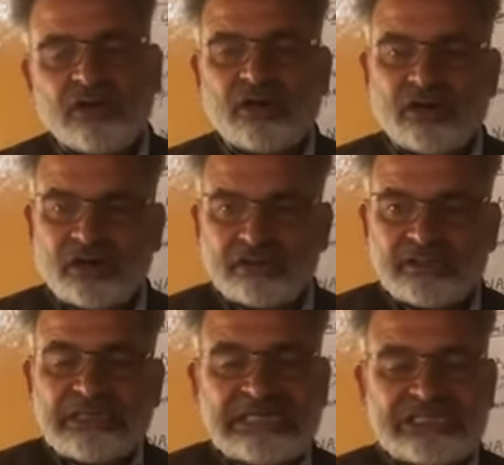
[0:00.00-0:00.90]
or
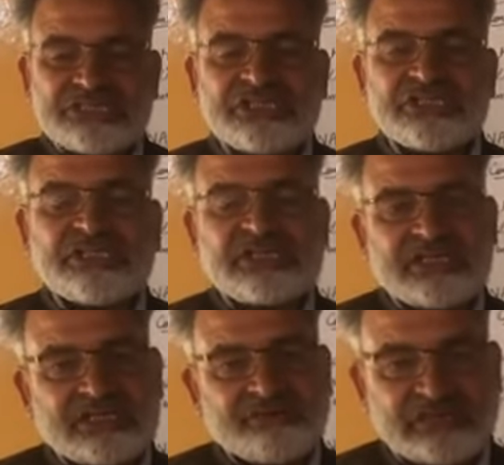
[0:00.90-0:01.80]
initiate any
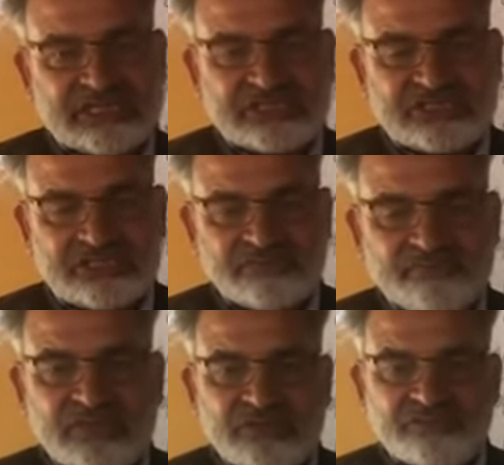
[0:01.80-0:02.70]
kind of action
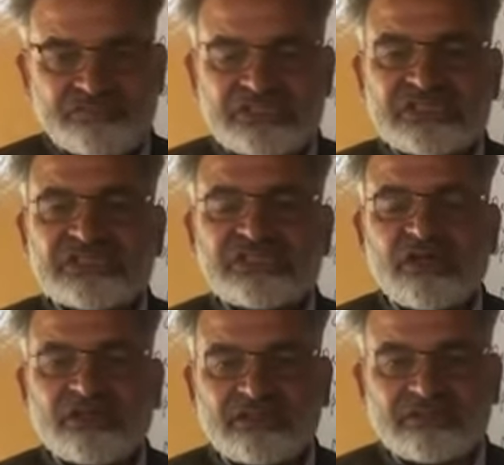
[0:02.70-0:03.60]
which is
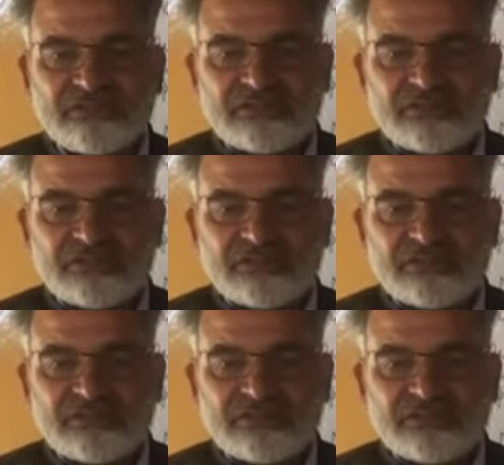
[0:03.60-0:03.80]
not